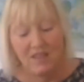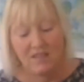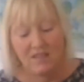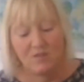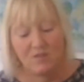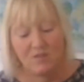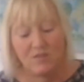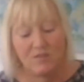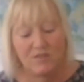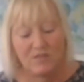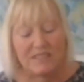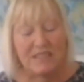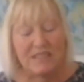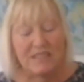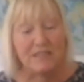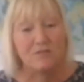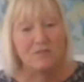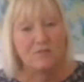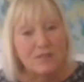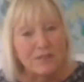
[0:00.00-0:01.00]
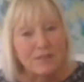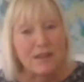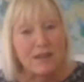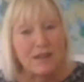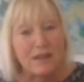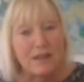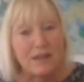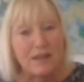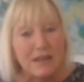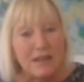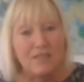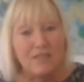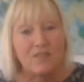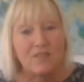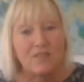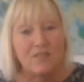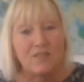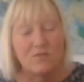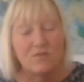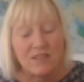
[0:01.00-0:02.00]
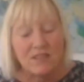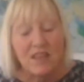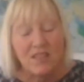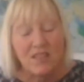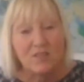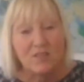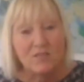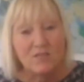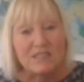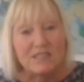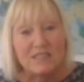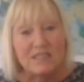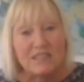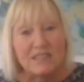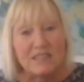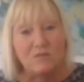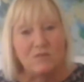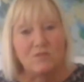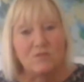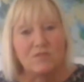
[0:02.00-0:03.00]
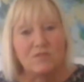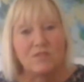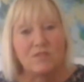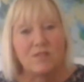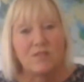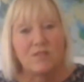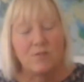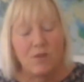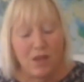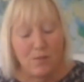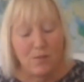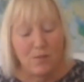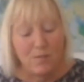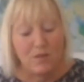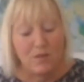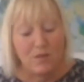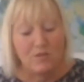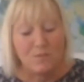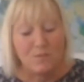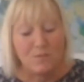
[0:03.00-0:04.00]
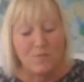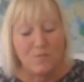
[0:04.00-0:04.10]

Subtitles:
those skills, and they need those skills, those